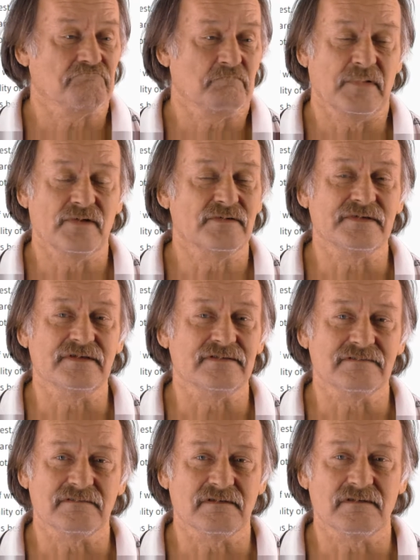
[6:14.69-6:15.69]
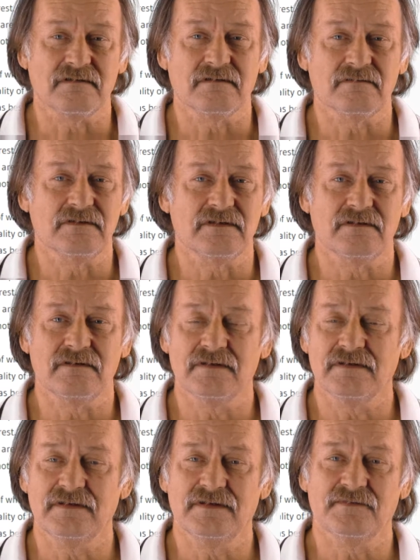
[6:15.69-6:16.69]
billion little
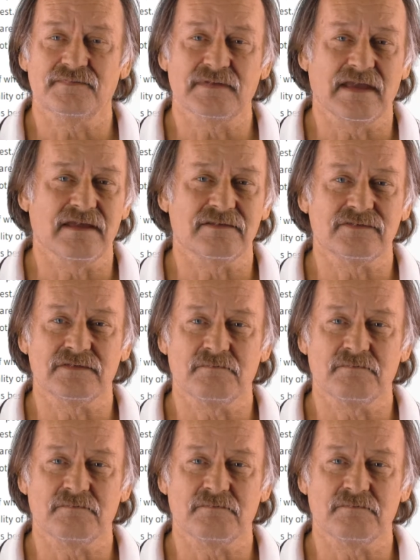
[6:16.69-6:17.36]
ifs, ands,